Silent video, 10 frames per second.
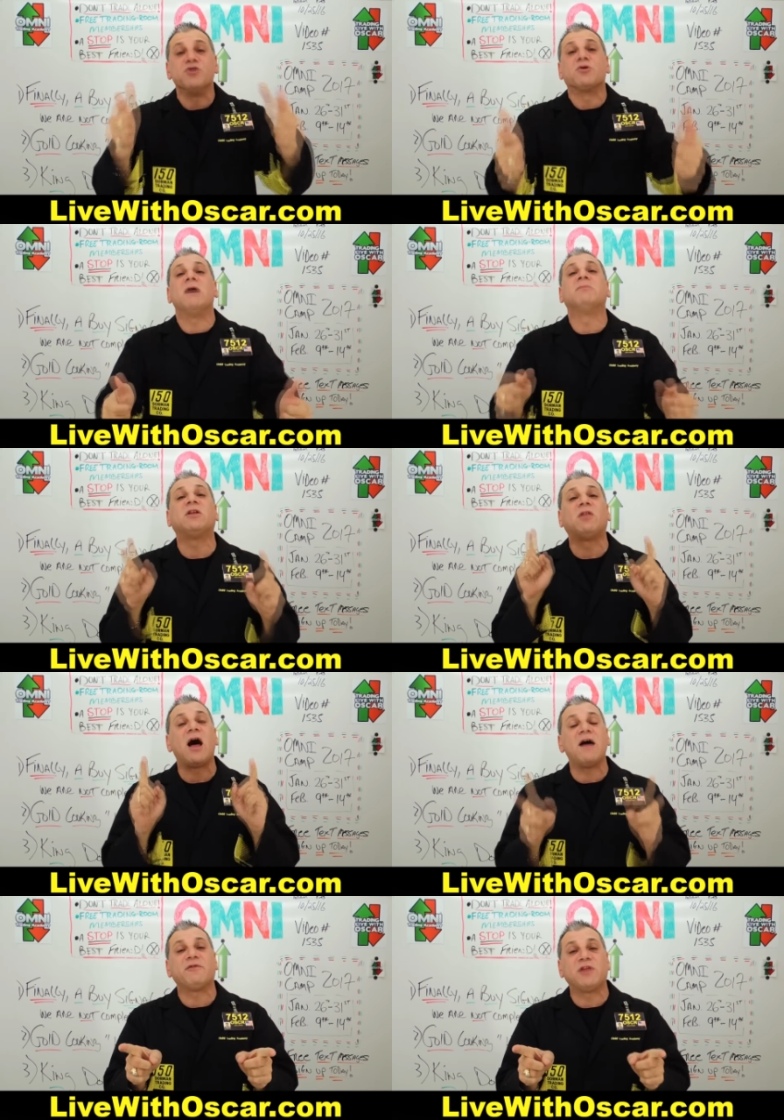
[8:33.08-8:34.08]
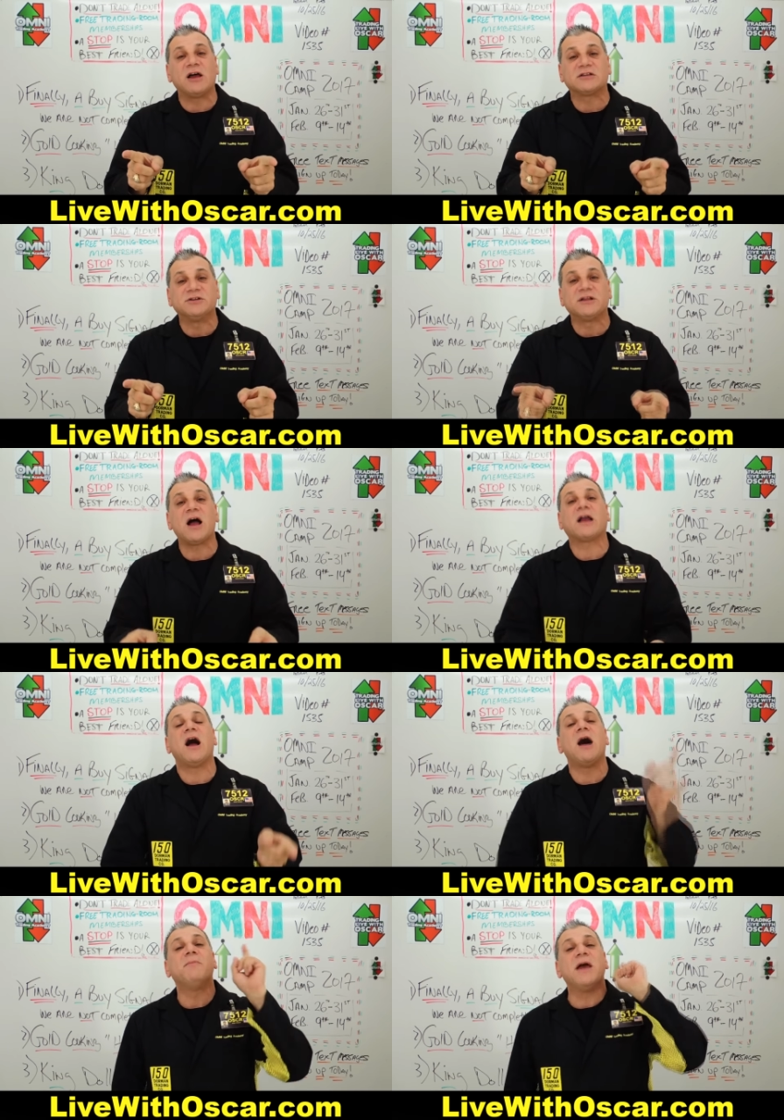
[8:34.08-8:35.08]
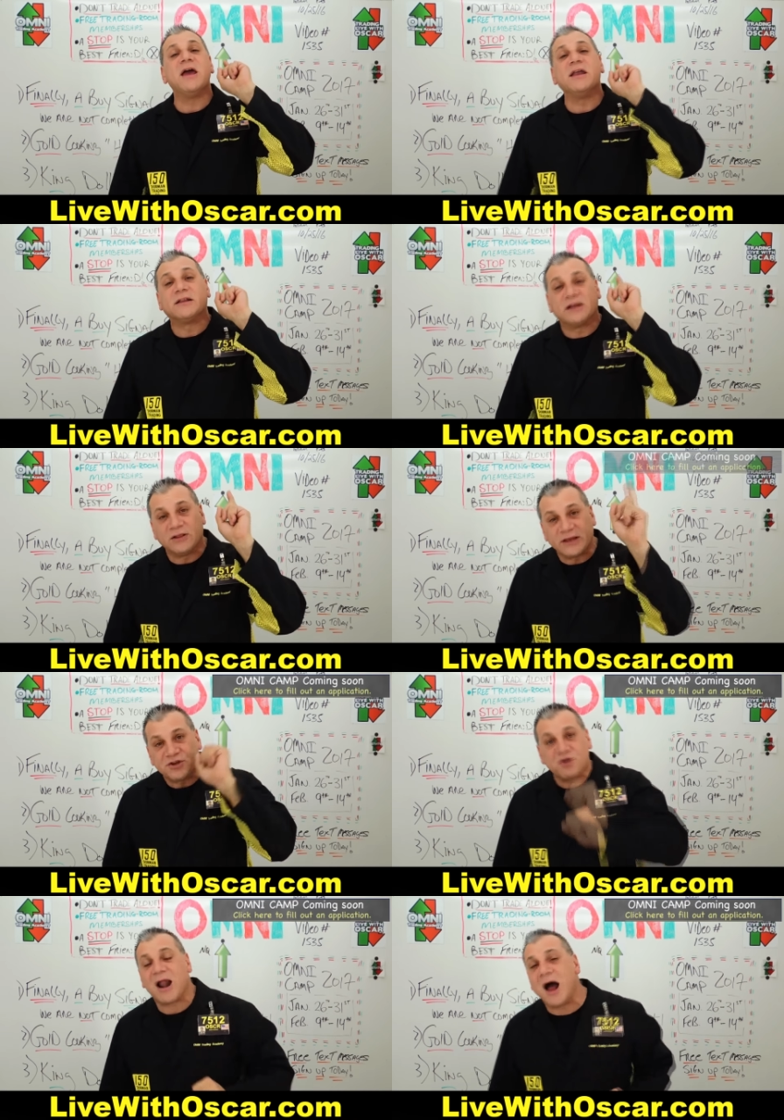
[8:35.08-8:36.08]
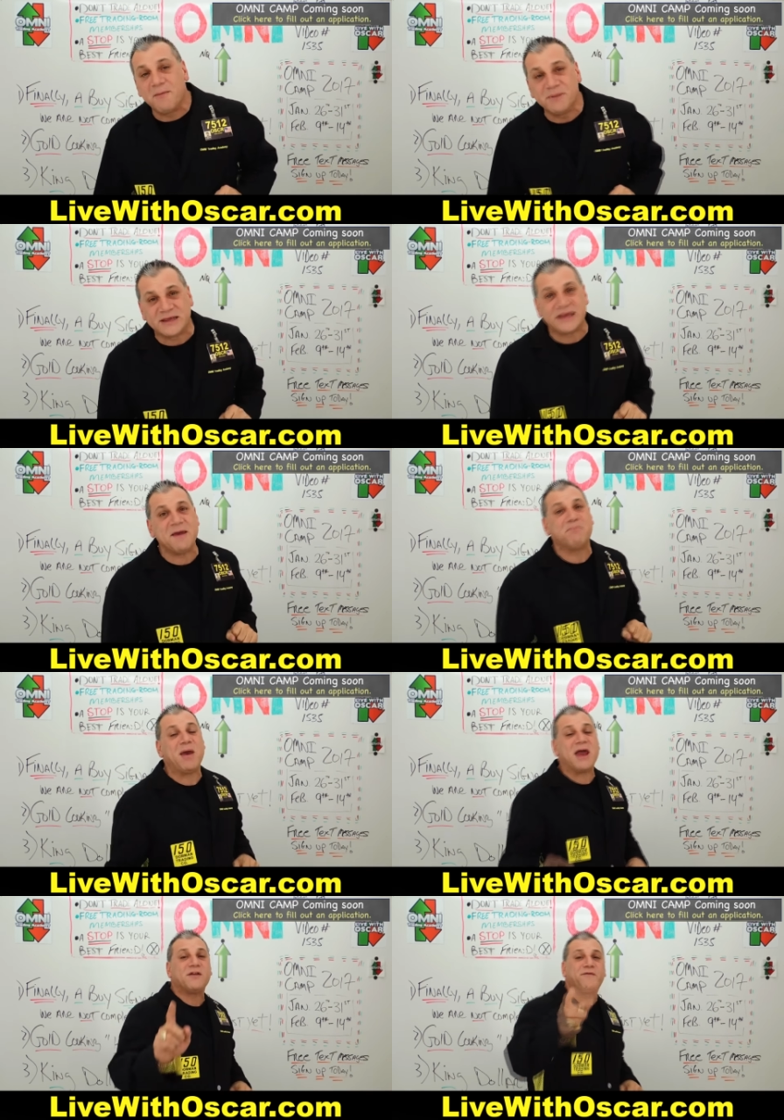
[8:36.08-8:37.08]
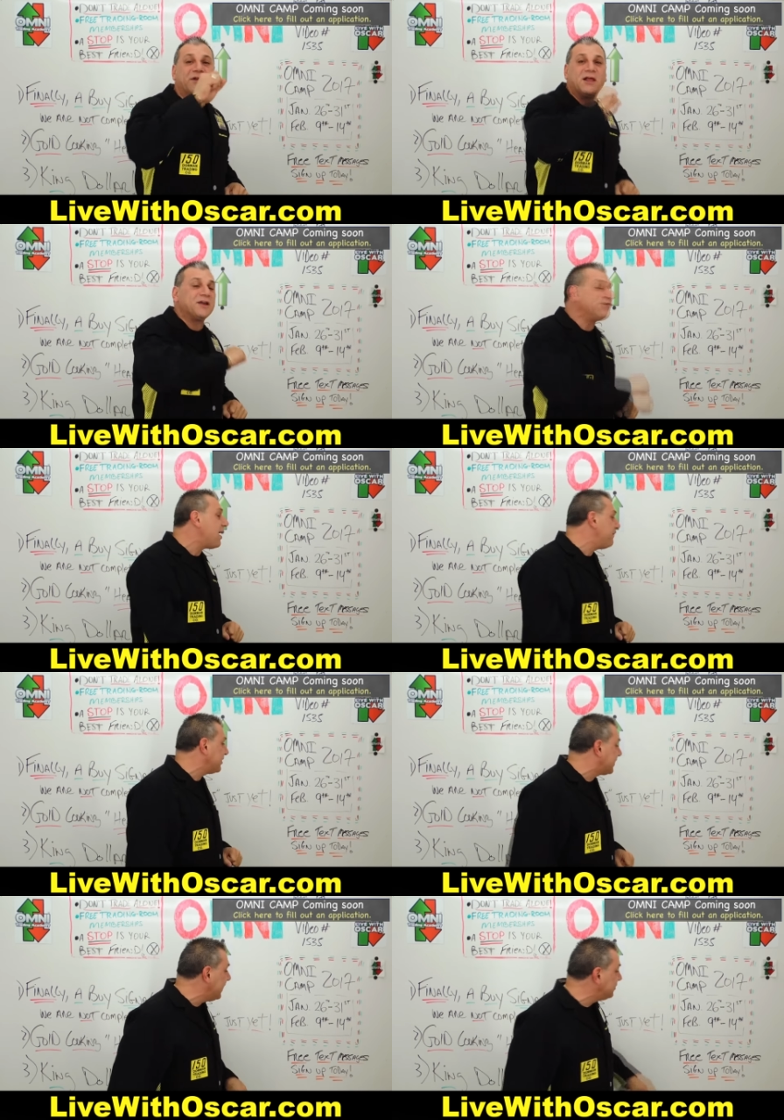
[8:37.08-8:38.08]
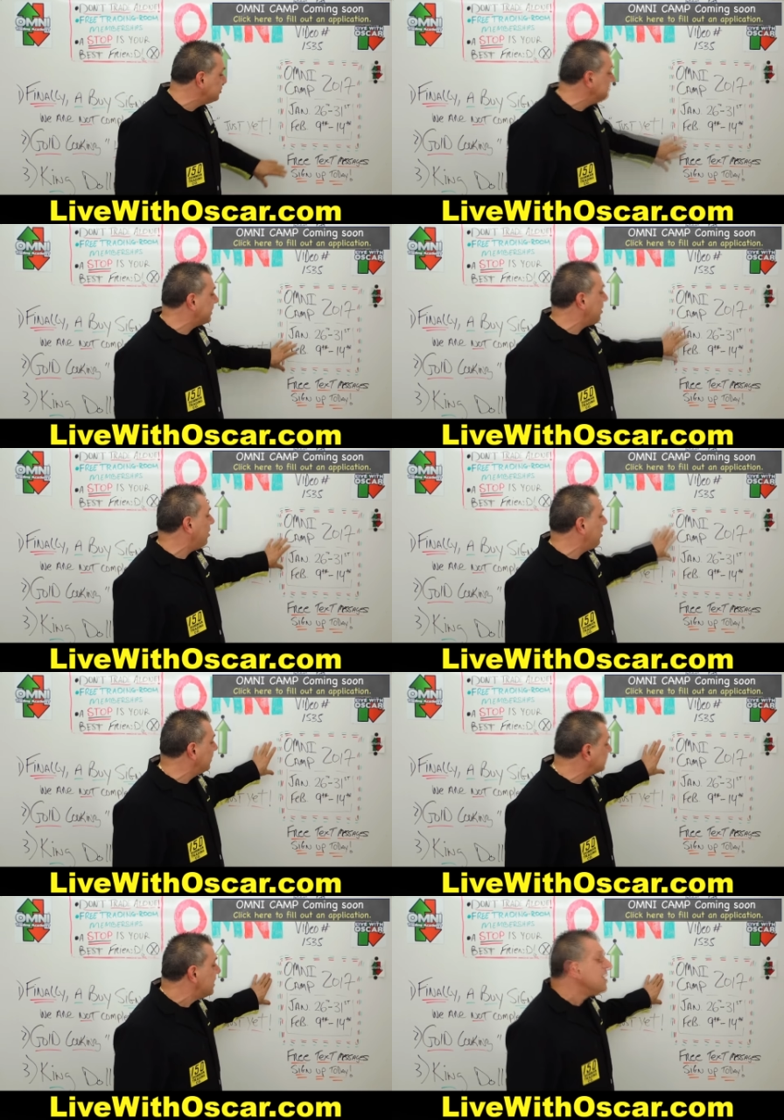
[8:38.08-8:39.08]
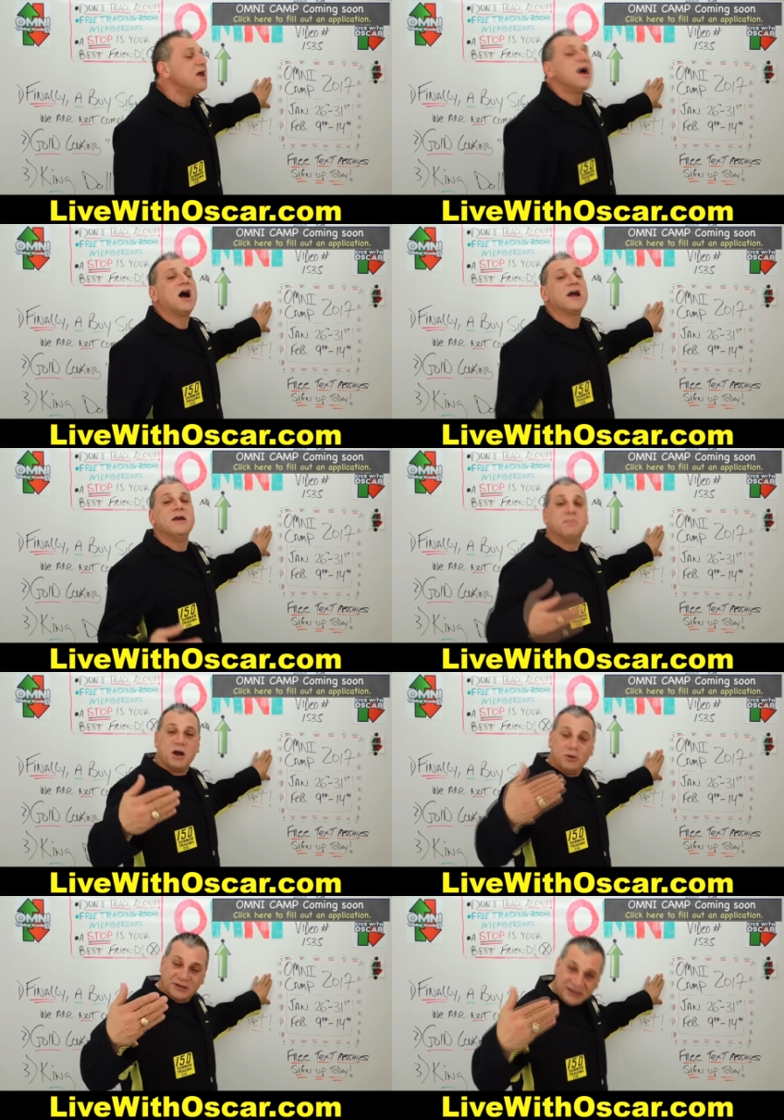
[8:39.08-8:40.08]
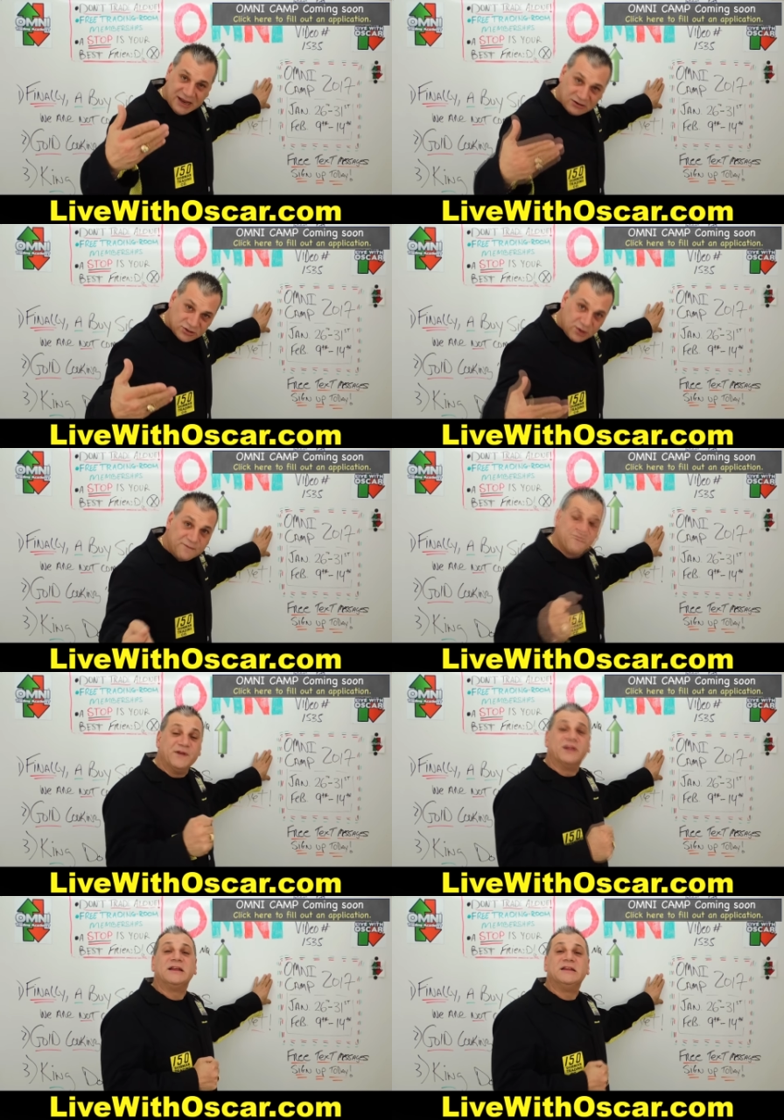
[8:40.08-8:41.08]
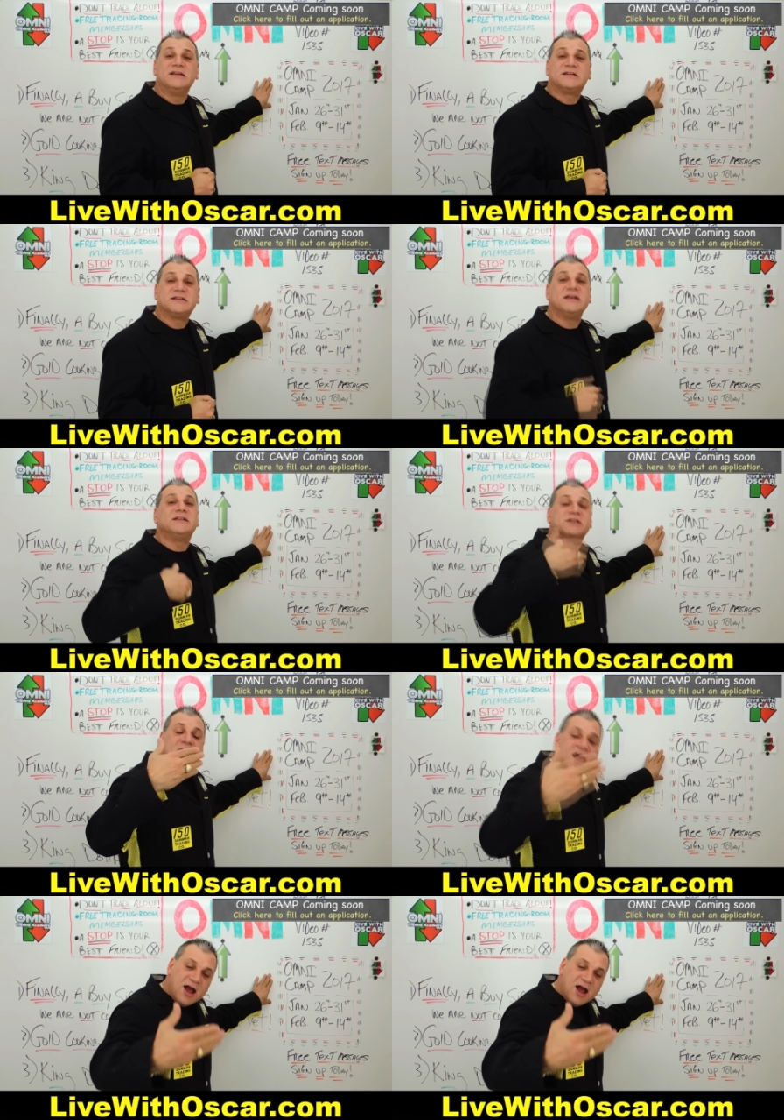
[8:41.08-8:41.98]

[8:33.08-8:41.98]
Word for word: you come to Live With Oscar dot com and click your OmniCamp banner, fill out your application, because I am going to now start filling these seats.